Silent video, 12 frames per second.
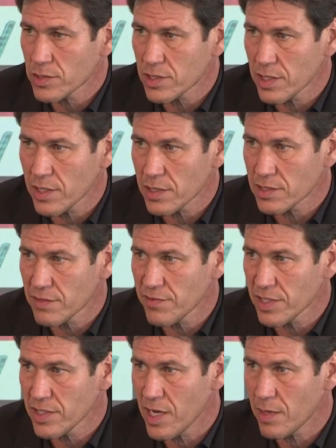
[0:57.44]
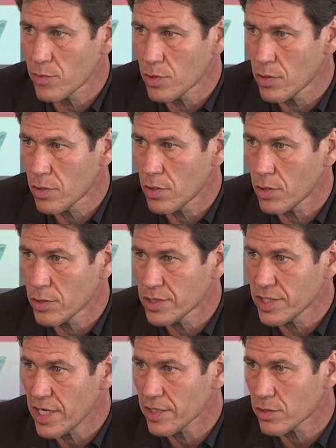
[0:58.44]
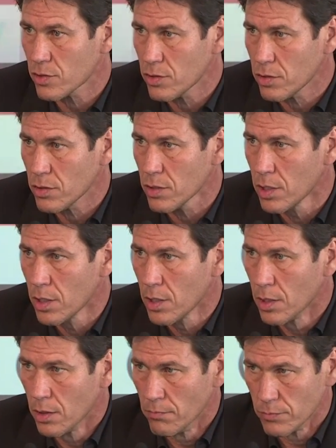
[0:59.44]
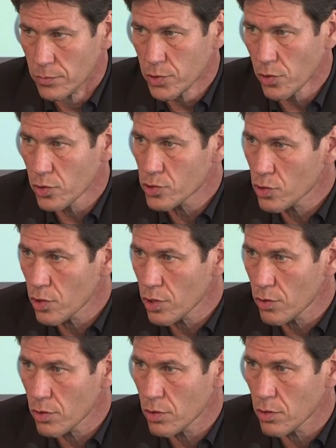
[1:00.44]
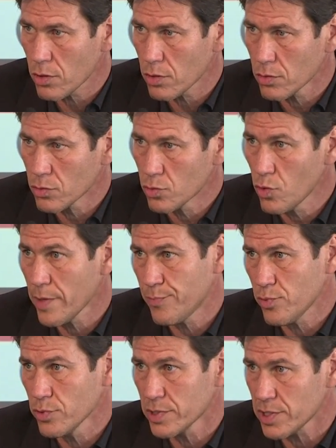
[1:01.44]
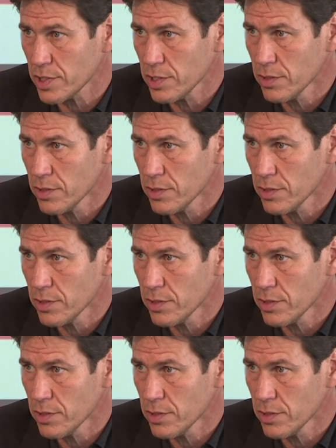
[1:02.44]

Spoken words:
Obviously, we are leading at the moment, but if we look behind us, there are only 2 points, and they aren't small